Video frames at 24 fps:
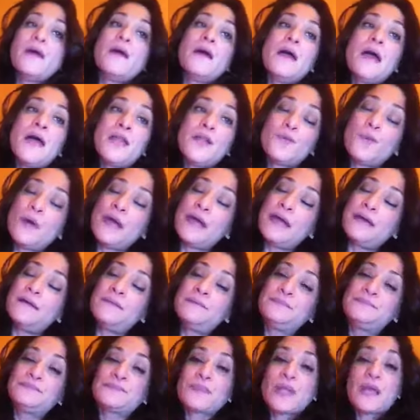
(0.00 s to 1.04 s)

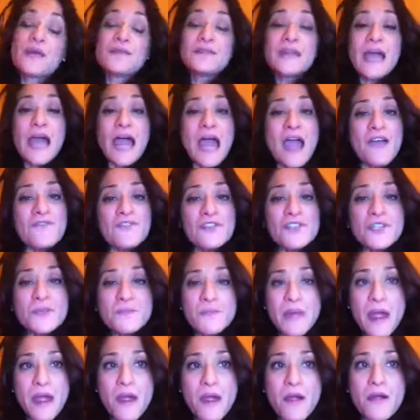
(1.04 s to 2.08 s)
Anyway, the average
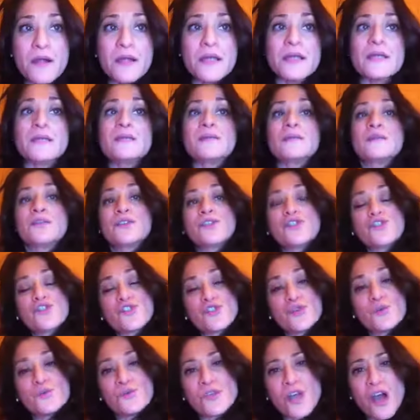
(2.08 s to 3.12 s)
American
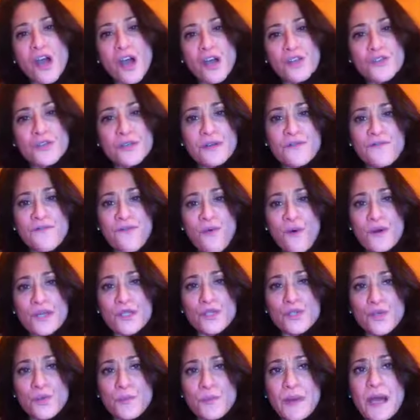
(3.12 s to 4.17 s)
consumes
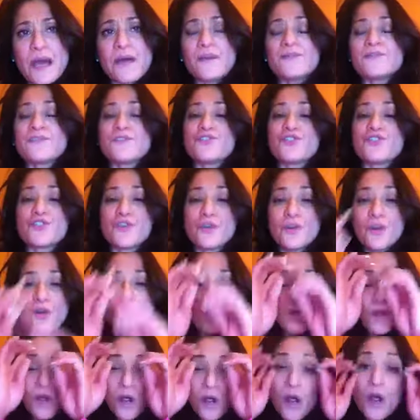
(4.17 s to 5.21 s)
142 pounds of
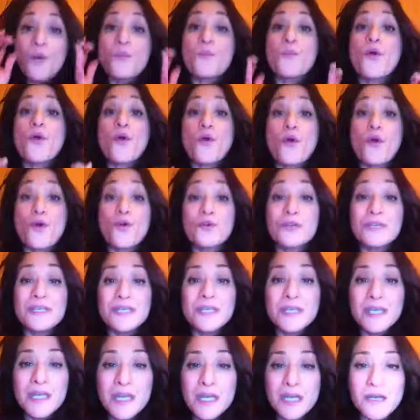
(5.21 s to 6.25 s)
sugar per
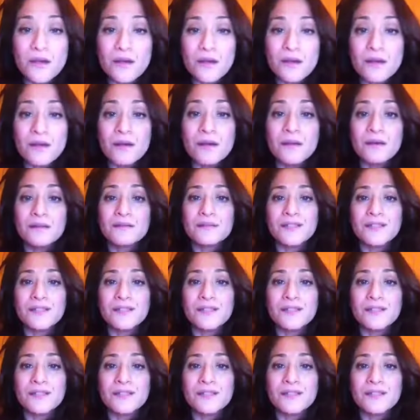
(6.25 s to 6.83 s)
year.